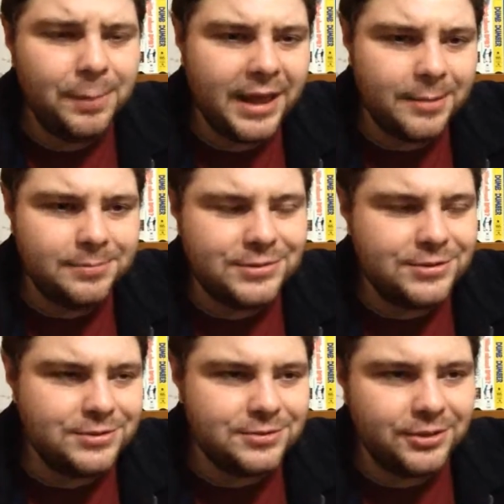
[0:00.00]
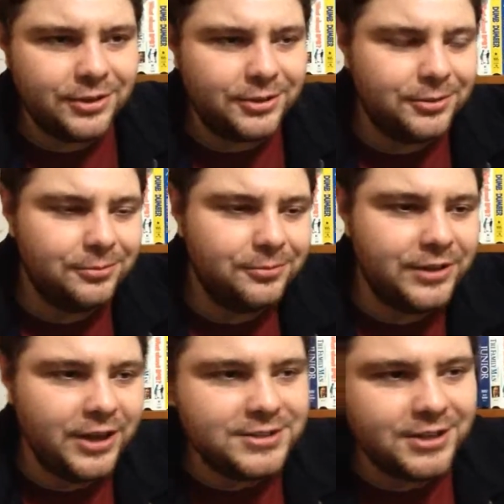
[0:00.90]
Pam's
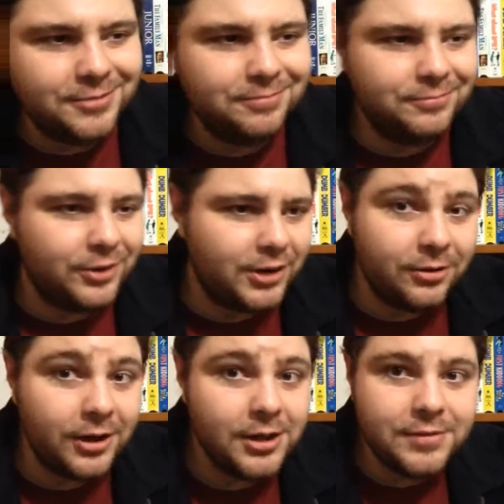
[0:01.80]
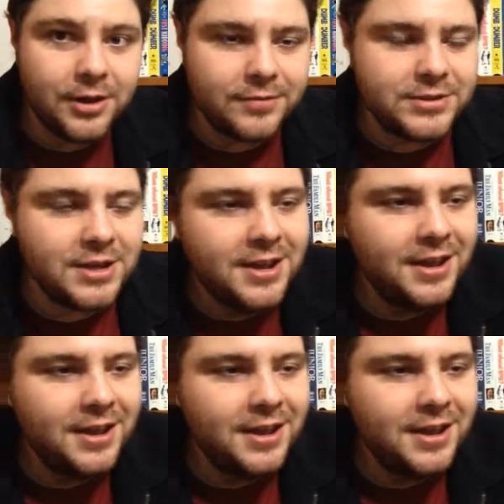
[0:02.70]
fiance, whatever. I love The Office.